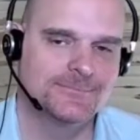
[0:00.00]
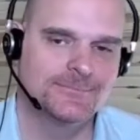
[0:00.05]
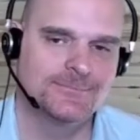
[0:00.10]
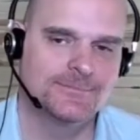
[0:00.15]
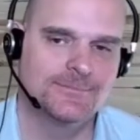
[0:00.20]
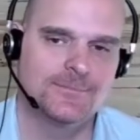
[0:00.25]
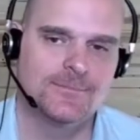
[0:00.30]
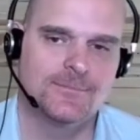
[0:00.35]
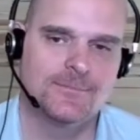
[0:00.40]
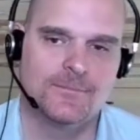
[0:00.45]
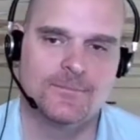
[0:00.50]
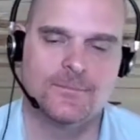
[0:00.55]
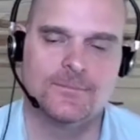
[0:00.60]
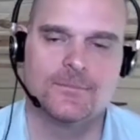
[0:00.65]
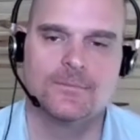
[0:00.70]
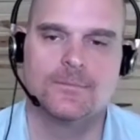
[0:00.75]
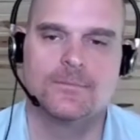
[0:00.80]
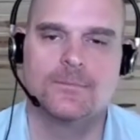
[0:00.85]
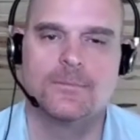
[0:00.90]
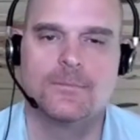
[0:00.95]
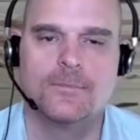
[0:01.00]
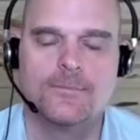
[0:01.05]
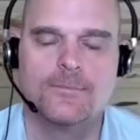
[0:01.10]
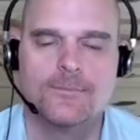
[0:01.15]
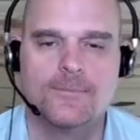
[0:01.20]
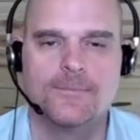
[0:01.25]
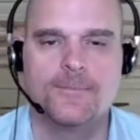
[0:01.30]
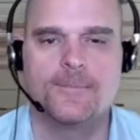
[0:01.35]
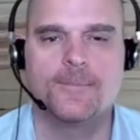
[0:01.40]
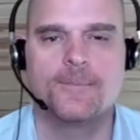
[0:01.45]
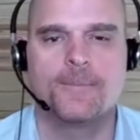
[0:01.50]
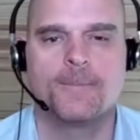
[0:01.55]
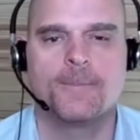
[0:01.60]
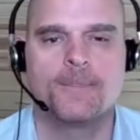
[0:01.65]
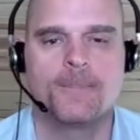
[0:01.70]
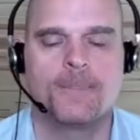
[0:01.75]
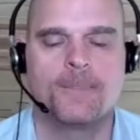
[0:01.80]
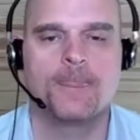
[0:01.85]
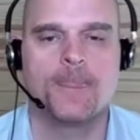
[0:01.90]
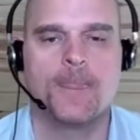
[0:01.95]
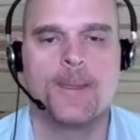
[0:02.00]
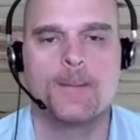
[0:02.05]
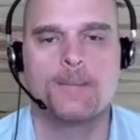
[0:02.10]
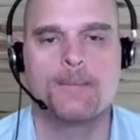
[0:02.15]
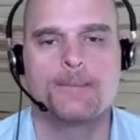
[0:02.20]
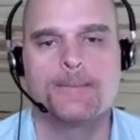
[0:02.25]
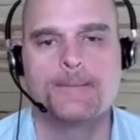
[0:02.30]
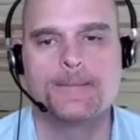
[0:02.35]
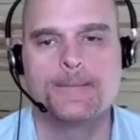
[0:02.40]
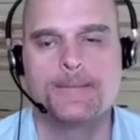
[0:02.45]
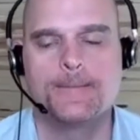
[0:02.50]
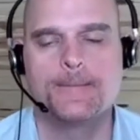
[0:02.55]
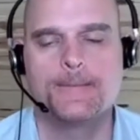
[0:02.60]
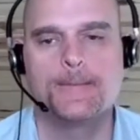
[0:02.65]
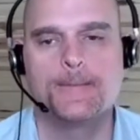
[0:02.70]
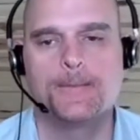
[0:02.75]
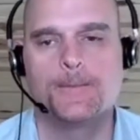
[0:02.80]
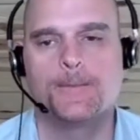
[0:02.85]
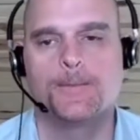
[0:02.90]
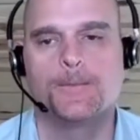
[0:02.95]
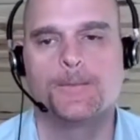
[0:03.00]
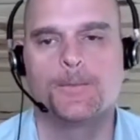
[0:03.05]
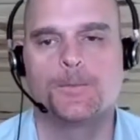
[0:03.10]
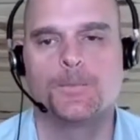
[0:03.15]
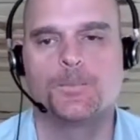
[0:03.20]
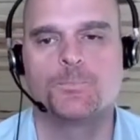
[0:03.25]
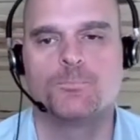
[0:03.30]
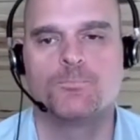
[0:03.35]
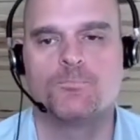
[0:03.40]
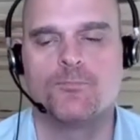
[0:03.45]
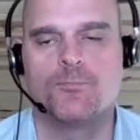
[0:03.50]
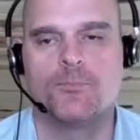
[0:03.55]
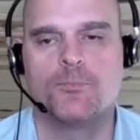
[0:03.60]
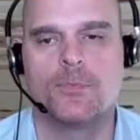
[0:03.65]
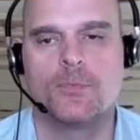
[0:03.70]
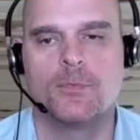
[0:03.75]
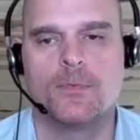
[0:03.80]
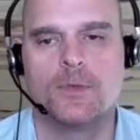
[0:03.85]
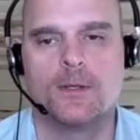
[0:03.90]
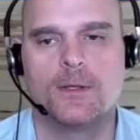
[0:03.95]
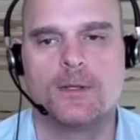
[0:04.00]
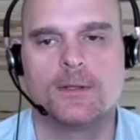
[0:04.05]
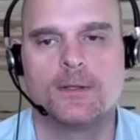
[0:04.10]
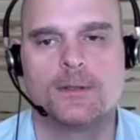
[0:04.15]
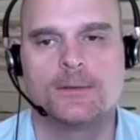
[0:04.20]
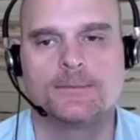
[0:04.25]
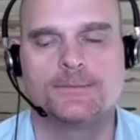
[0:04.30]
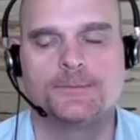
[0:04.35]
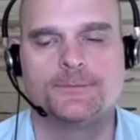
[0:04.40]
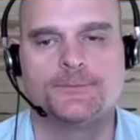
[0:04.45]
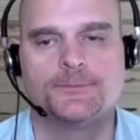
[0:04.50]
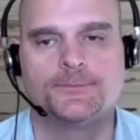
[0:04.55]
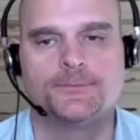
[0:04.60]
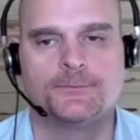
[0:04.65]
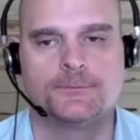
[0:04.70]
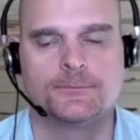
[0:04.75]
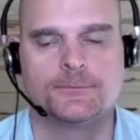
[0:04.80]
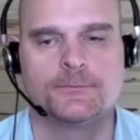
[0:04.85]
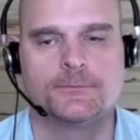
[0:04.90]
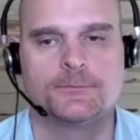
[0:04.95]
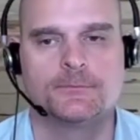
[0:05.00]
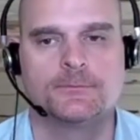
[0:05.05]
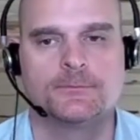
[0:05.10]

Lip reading: (not speaking)